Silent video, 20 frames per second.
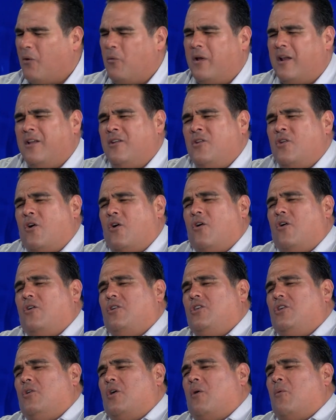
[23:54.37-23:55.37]
I want to
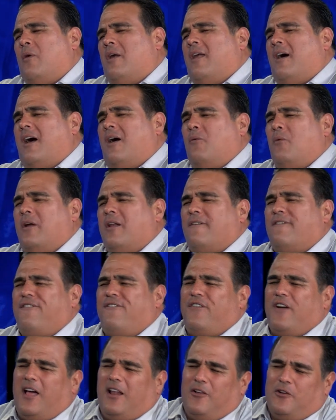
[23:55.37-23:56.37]
know you. I want want to I want to
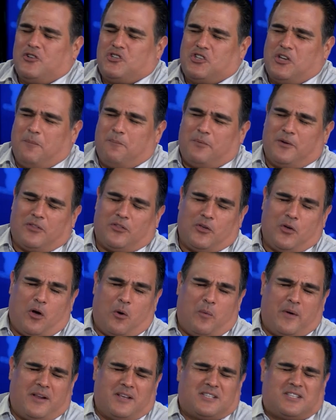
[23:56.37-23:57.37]
fellowship with you.
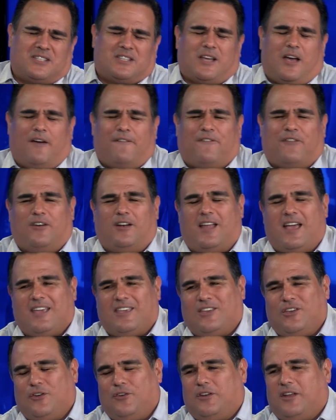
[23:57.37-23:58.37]
I want to suffer
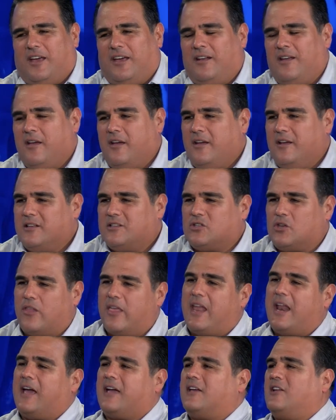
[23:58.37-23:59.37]
like you did
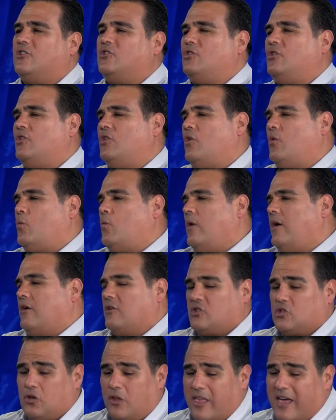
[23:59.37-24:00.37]
so that I can do your
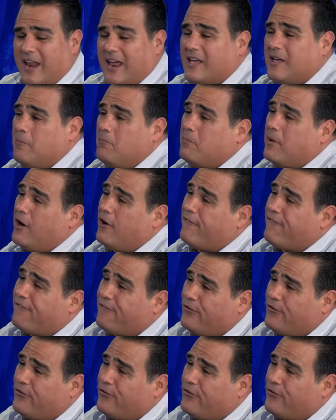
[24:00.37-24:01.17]
will, so that uh, I can bear ah,